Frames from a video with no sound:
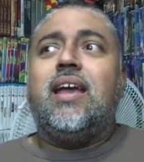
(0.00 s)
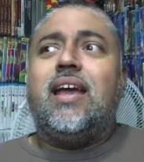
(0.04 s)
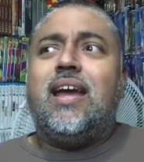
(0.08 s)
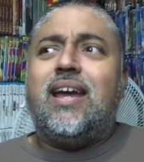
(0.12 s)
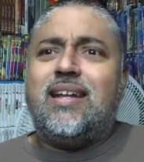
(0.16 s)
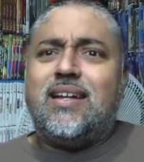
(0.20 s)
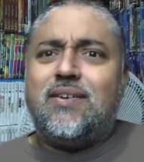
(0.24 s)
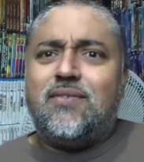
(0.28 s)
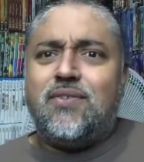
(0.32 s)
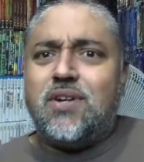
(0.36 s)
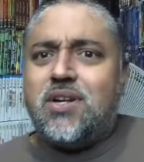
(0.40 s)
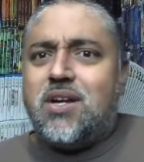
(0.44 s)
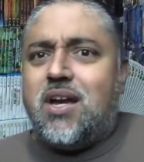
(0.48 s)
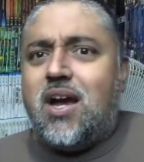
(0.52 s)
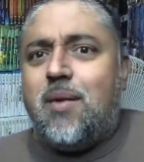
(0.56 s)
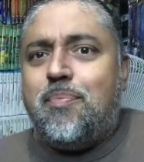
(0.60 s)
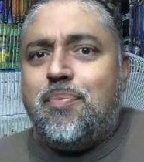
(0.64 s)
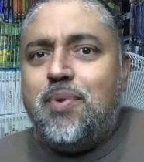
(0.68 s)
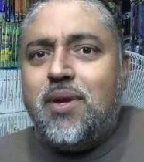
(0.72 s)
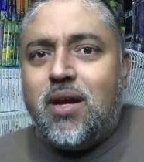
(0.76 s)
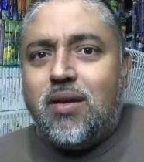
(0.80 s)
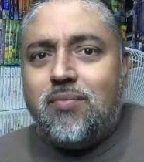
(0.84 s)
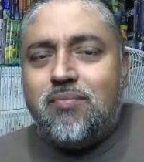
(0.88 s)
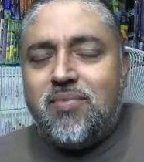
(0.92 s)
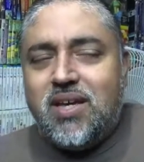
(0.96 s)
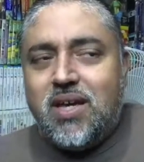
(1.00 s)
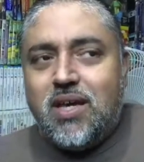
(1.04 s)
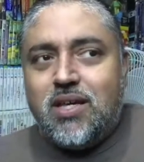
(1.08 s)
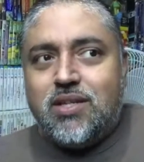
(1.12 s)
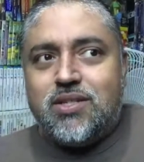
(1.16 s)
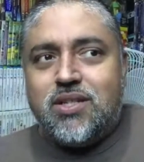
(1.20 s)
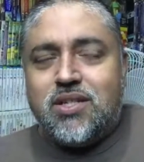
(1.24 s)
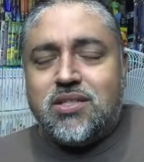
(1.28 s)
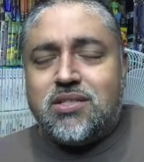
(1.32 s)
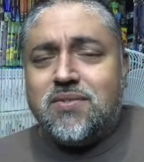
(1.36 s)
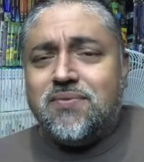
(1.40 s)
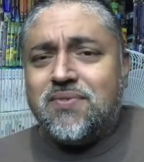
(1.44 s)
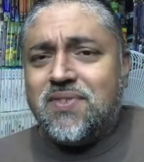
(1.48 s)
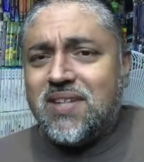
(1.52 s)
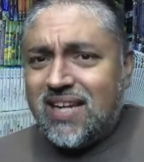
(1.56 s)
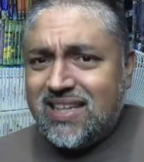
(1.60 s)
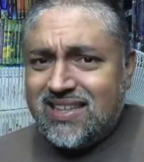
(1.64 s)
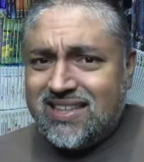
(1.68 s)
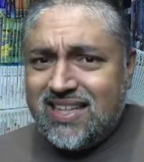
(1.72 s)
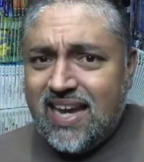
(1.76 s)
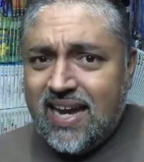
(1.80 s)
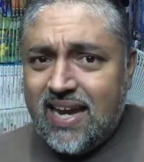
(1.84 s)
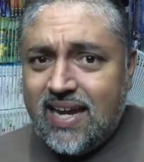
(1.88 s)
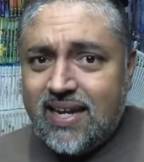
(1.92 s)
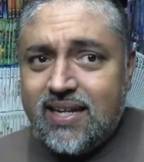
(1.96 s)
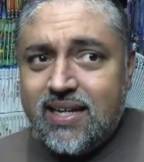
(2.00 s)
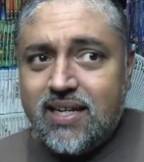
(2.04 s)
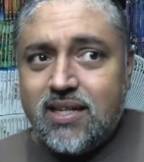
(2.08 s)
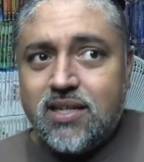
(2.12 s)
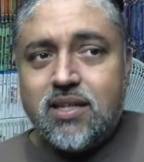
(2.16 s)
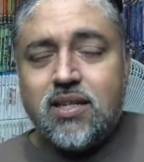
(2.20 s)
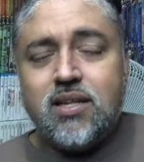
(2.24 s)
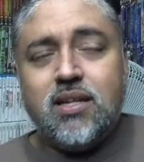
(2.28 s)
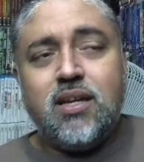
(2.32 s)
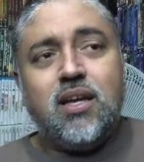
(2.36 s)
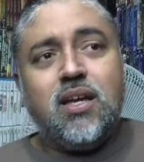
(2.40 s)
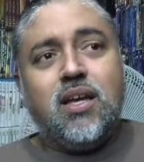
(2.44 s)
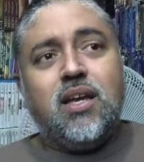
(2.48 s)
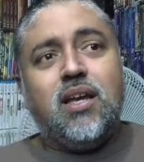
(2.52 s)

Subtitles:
and every copy on VHS of Titanic.